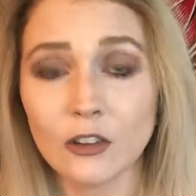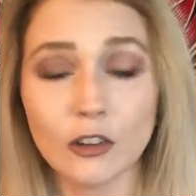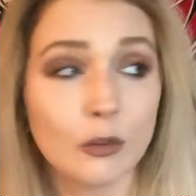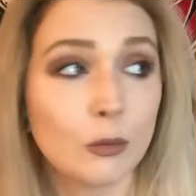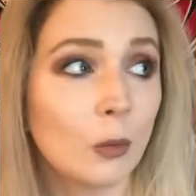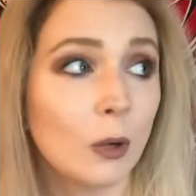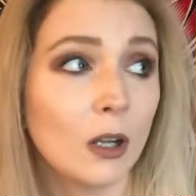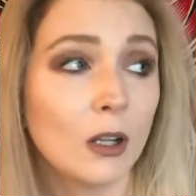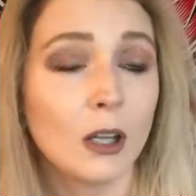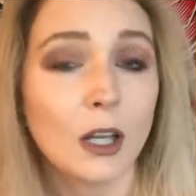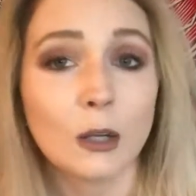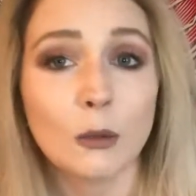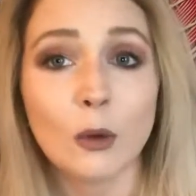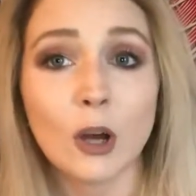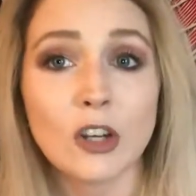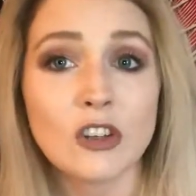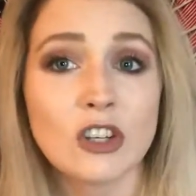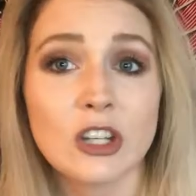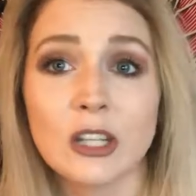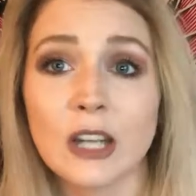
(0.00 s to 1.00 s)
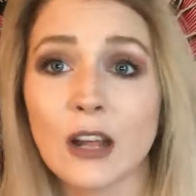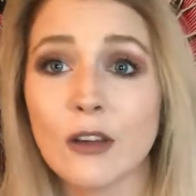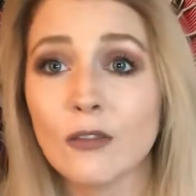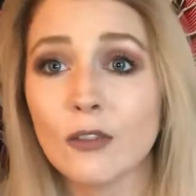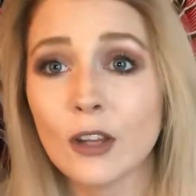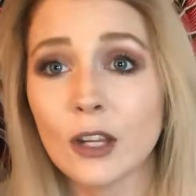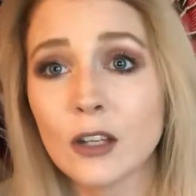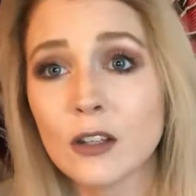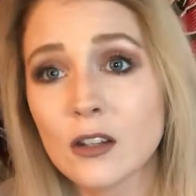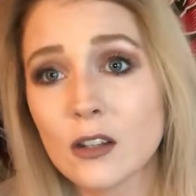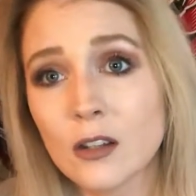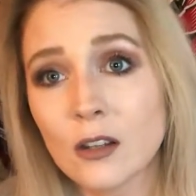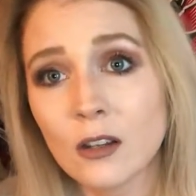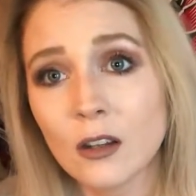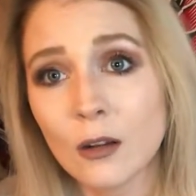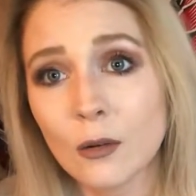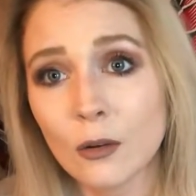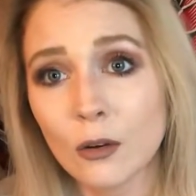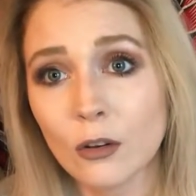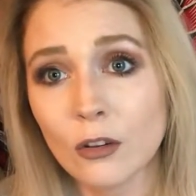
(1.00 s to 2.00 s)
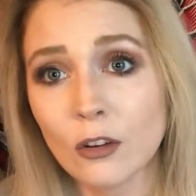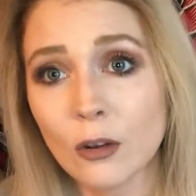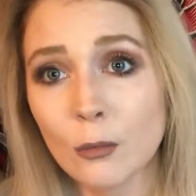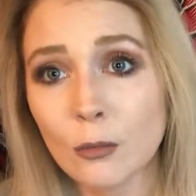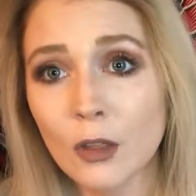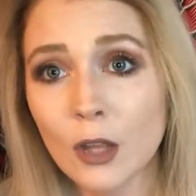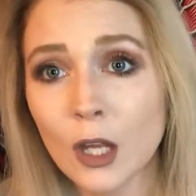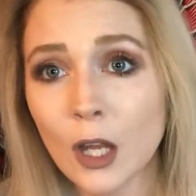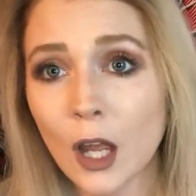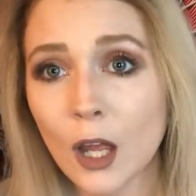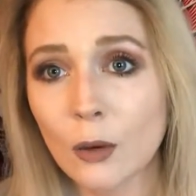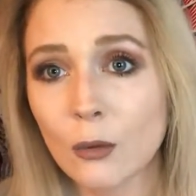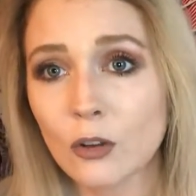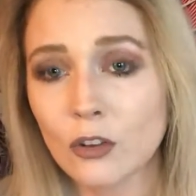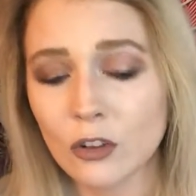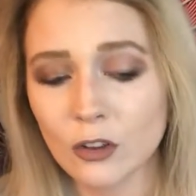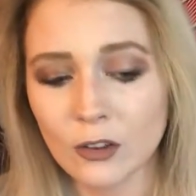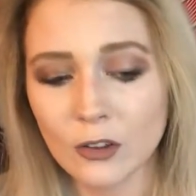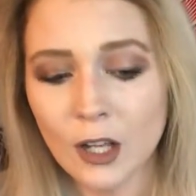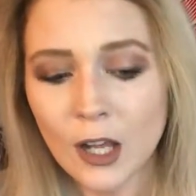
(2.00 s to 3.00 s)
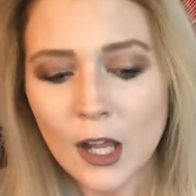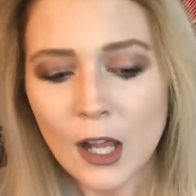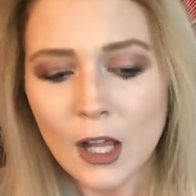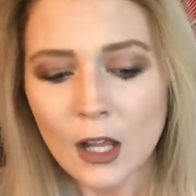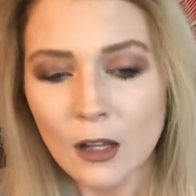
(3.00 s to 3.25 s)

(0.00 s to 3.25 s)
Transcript: just while like watching netflix and so- or something i would just